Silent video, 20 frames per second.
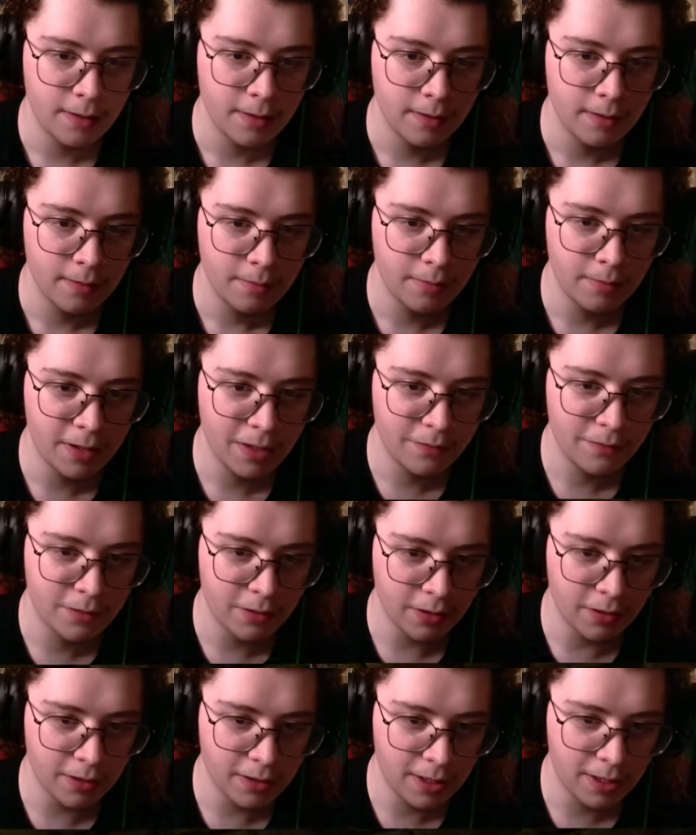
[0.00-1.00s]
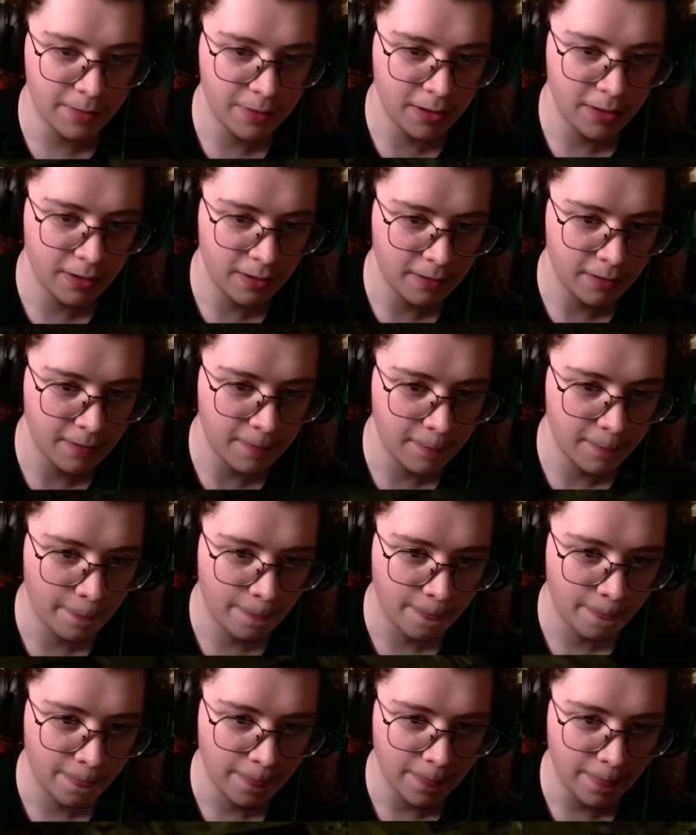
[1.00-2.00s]
But after the climbing,
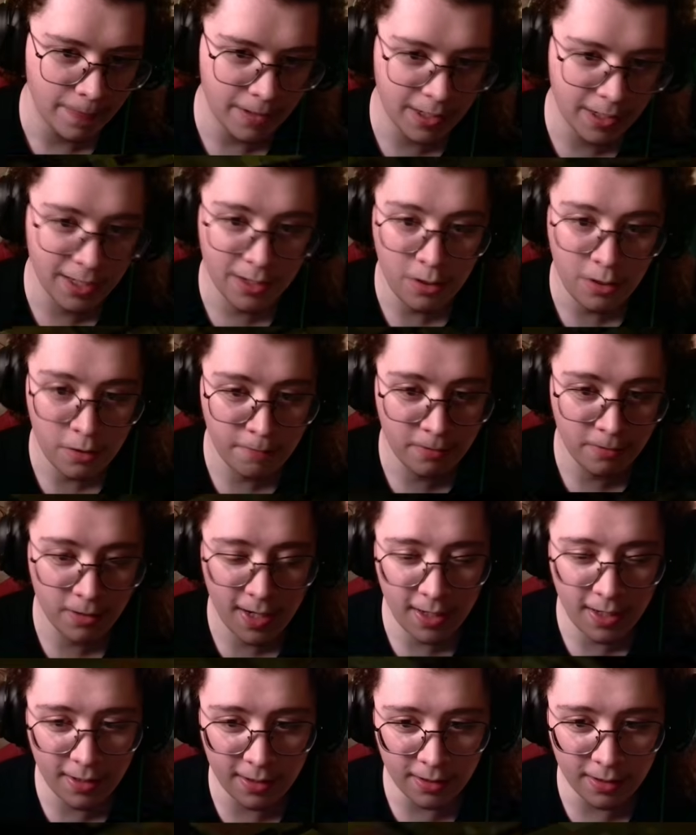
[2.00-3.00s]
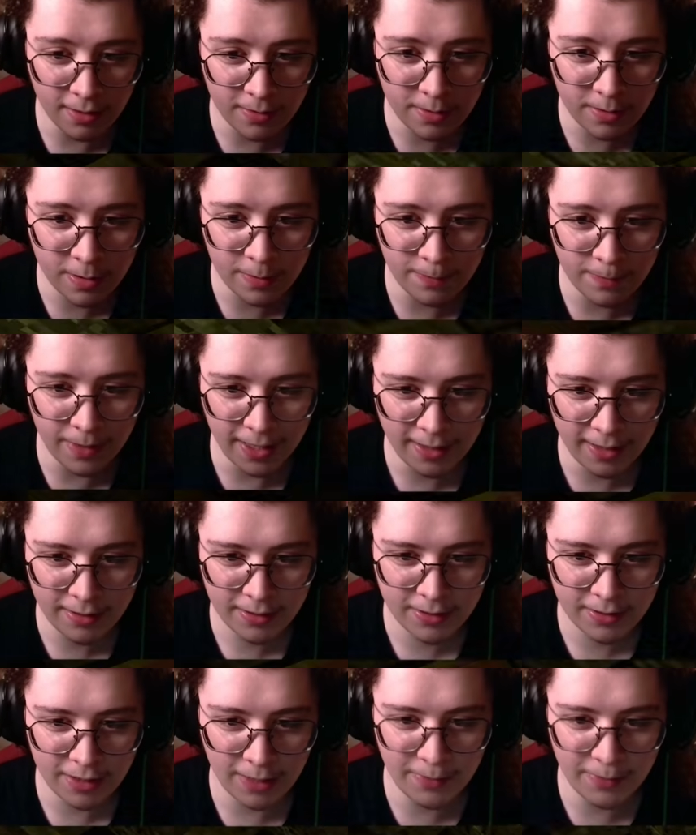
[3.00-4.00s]
you get another pretty good
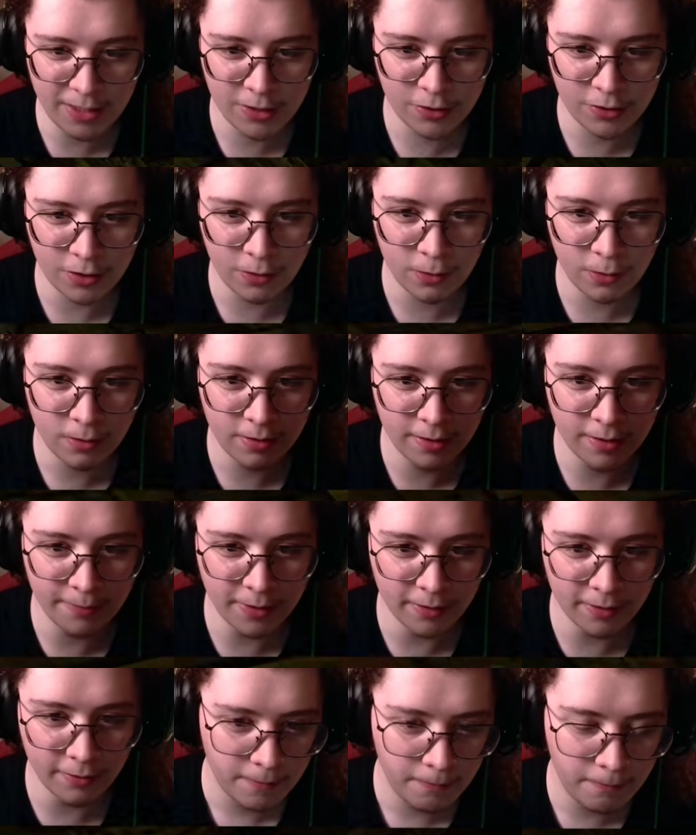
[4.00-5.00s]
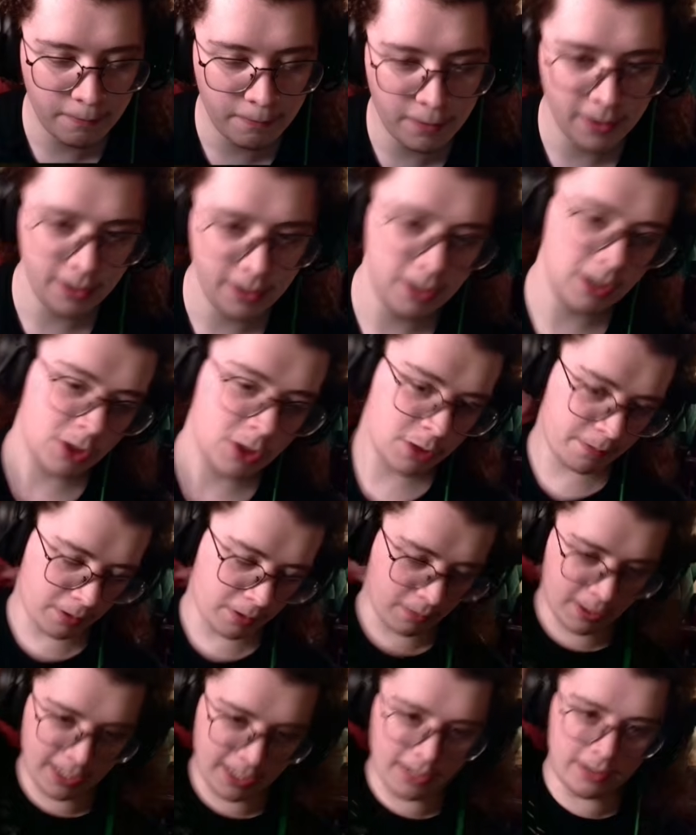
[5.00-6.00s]
space. I mean, there's a hole in the middle, but you can just put
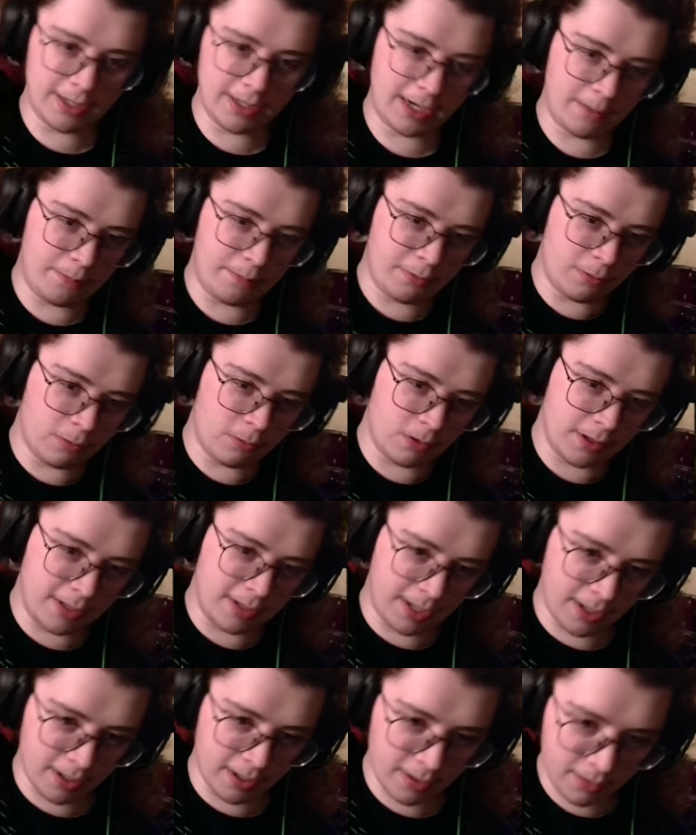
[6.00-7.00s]
like a board there.